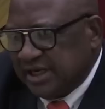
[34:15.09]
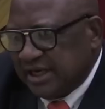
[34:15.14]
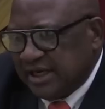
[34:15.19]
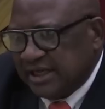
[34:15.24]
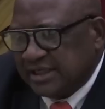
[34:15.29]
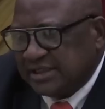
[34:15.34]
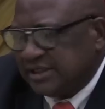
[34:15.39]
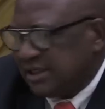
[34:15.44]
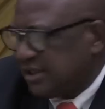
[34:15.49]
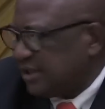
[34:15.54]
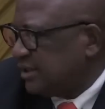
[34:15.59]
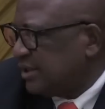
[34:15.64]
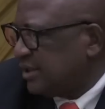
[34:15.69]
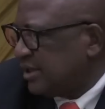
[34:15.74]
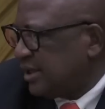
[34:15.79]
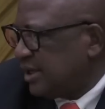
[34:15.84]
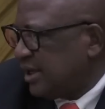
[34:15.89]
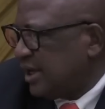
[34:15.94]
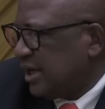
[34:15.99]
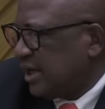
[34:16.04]
election
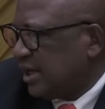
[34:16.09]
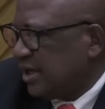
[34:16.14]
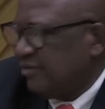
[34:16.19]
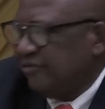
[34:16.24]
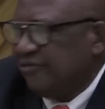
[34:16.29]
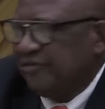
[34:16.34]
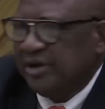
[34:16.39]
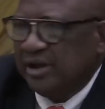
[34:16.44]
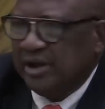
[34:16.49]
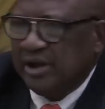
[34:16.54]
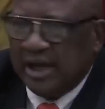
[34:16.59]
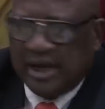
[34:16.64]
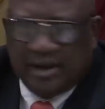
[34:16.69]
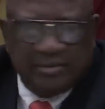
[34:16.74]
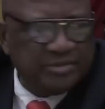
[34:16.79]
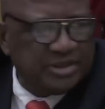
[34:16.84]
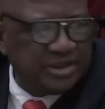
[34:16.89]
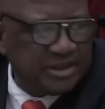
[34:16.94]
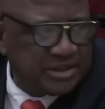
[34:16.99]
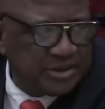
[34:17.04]
giving
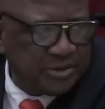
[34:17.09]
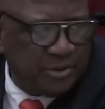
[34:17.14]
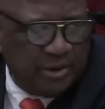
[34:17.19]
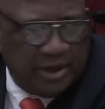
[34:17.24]
MDC